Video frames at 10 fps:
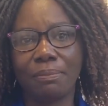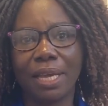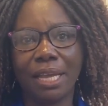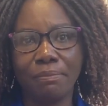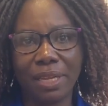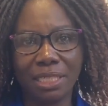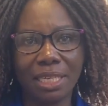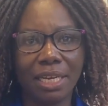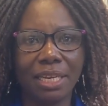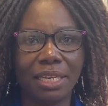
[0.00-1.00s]
and
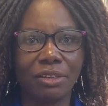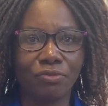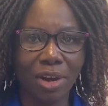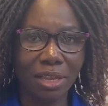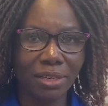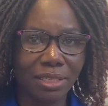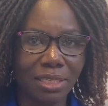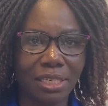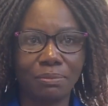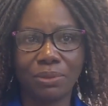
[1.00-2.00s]
maintaining a regular
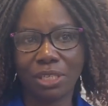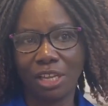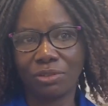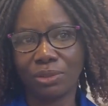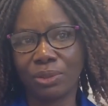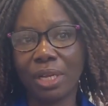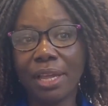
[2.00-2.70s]
sleep schedule